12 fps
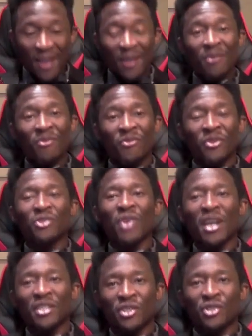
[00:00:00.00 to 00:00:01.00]
Visual
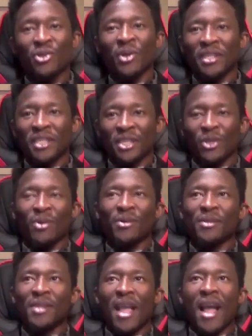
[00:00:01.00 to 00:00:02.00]
Studio Editor,
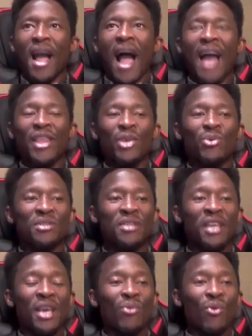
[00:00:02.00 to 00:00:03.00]
and you will
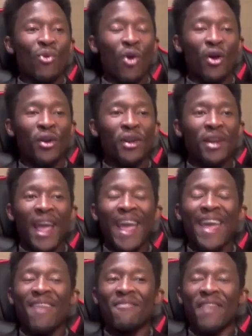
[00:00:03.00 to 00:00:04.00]
see it will run
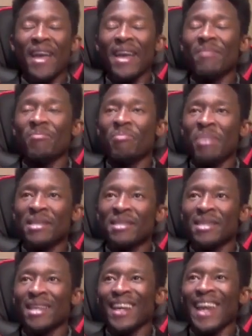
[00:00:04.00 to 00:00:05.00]
a very
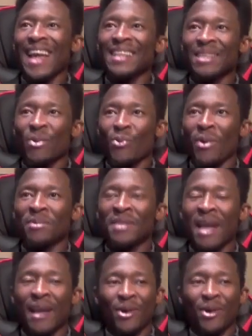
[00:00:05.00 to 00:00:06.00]
basic classic
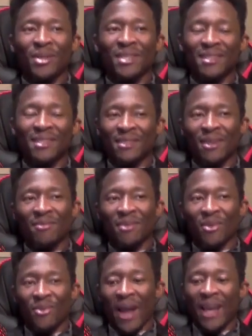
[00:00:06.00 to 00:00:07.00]
website on this server
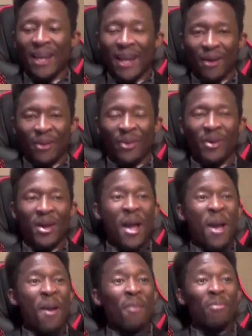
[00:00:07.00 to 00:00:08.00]
right now.
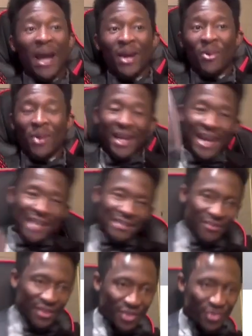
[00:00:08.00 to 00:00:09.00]
By the way, let's
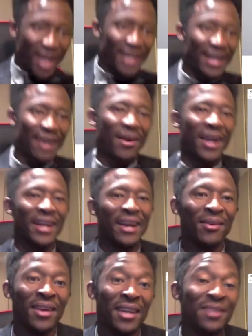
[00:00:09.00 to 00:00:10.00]
even try that right now.
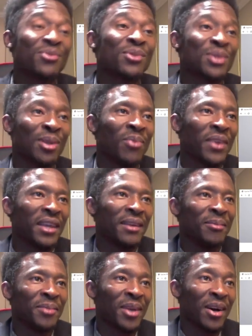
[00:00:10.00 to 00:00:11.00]
Let's do something,
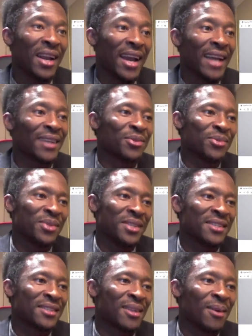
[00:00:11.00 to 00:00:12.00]
because I like to do this
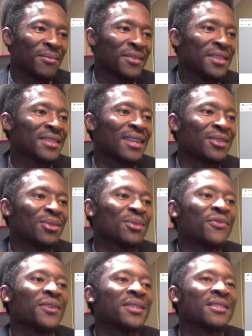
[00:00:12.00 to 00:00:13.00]
stuff. These are just
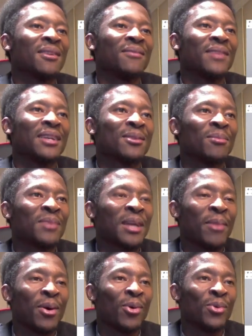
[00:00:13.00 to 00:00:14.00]
fun stuff that sometimes
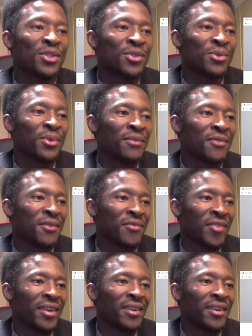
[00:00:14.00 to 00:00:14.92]
I always do it for fun.